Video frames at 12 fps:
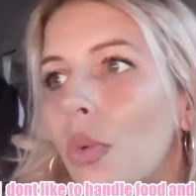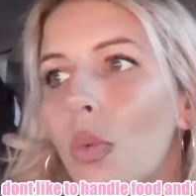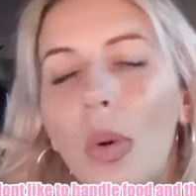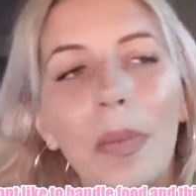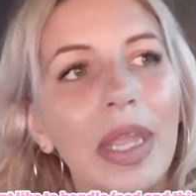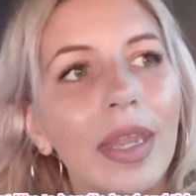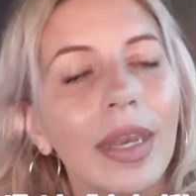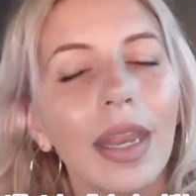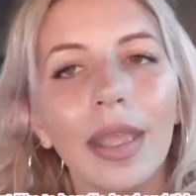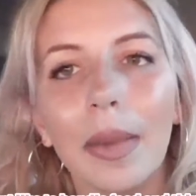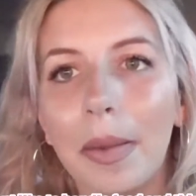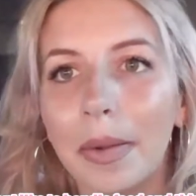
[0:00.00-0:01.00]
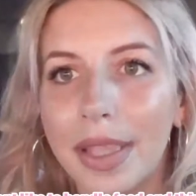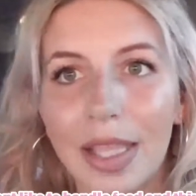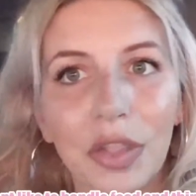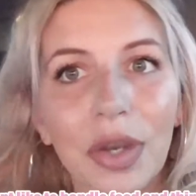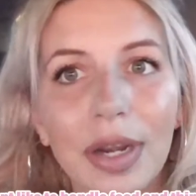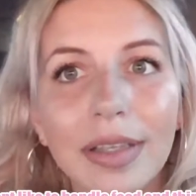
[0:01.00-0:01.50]
Women
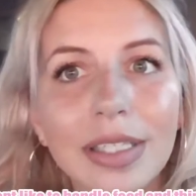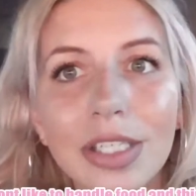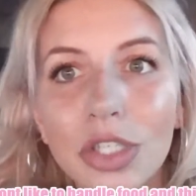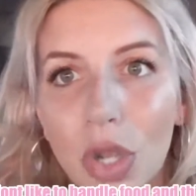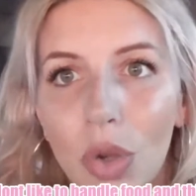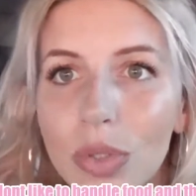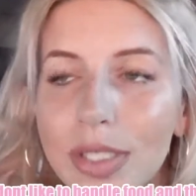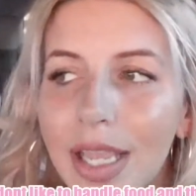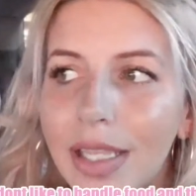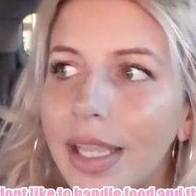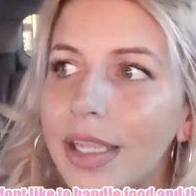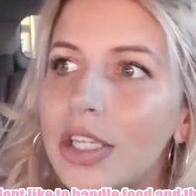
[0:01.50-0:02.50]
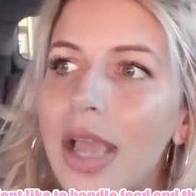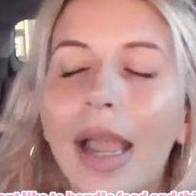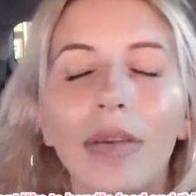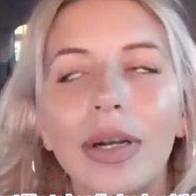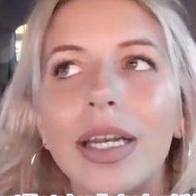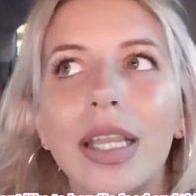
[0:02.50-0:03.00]
get their nails and toes done. Like,
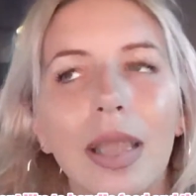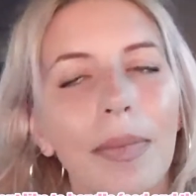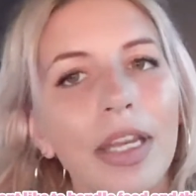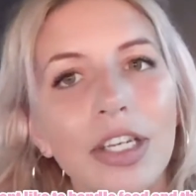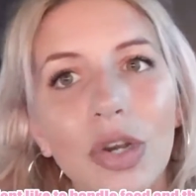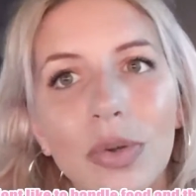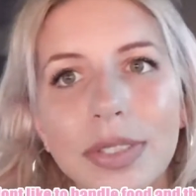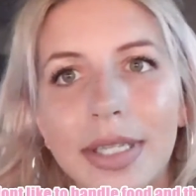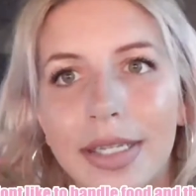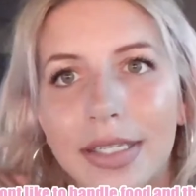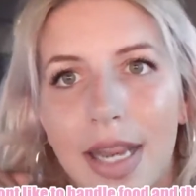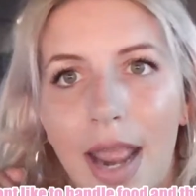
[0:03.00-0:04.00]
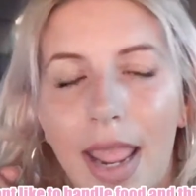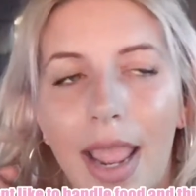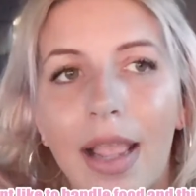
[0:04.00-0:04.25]
I wanted to get my toes done today.